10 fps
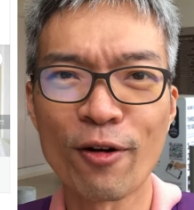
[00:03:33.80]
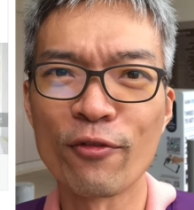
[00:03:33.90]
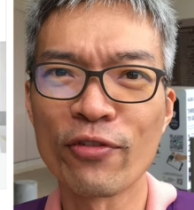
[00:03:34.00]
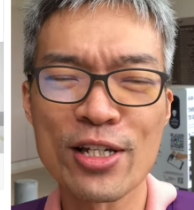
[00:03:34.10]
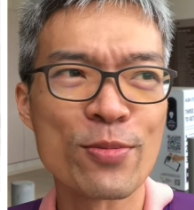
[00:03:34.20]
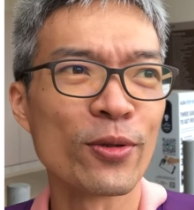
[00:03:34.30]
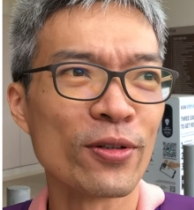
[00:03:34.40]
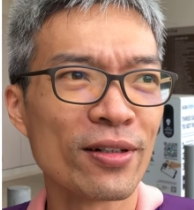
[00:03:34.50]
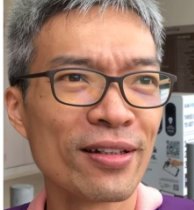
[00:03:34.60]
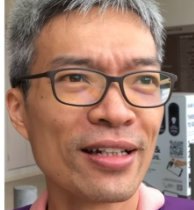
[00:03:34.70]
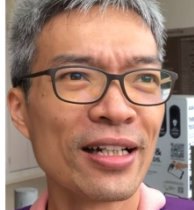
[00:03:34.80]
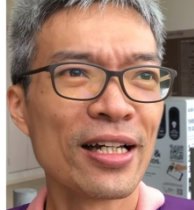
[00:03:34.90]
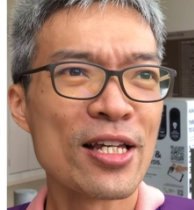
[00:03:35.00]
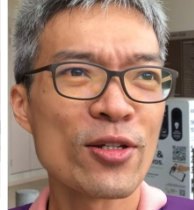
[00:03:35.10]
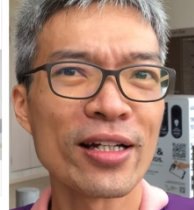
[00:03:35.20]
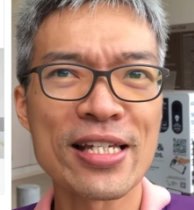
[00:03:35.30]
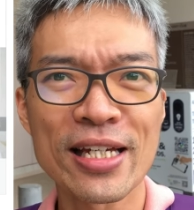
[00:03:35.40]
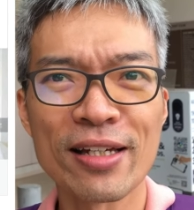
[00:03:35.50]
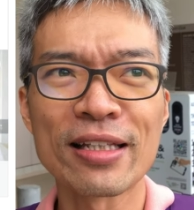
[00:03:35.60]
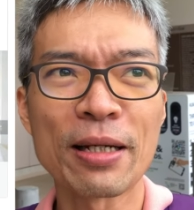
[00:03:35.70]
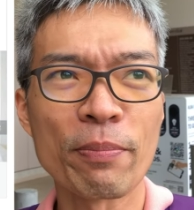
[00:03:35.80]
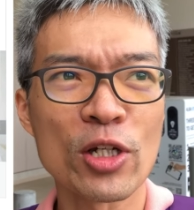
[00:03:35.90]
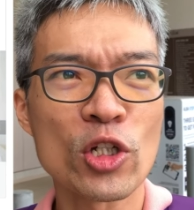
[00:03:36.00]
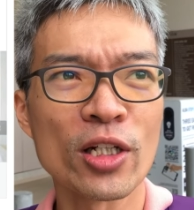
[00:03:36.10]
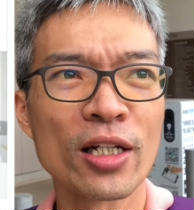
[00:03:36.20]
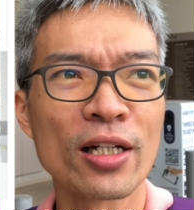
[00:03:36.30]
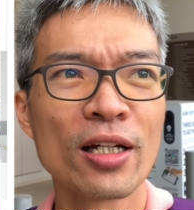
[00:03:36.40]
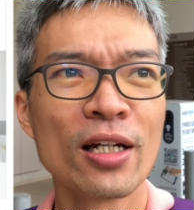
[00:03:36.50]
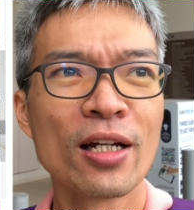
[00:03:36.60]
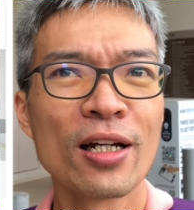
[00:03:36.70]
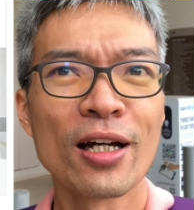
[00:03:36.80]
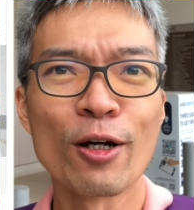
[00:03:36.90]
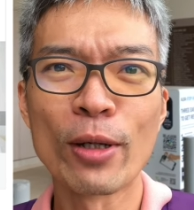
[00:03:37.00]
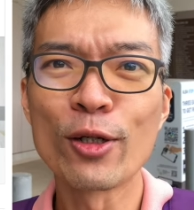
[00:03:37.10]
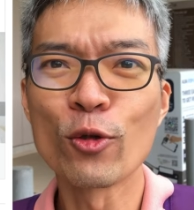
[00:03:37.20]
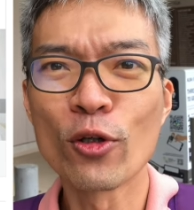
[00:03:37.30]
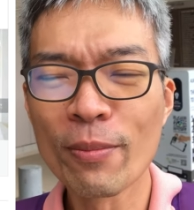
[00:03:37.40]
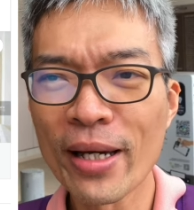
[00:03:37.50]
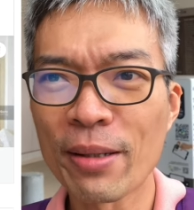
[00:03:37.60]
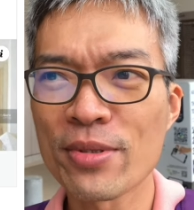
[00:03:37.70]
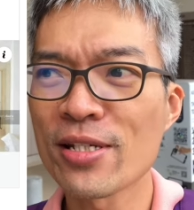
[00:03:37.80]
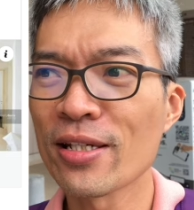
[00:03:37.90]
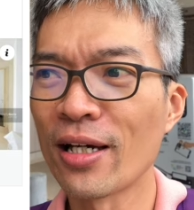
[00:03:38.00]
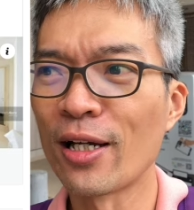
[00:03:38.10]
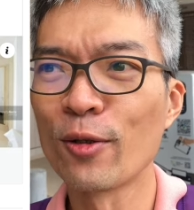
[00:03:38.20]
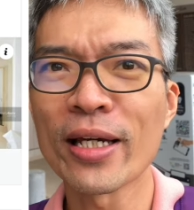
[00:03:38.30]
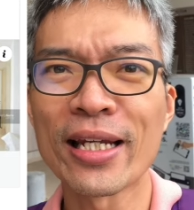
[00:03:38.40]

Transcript: on Facebook, so I decided to take a picture. I went to Google Maps, look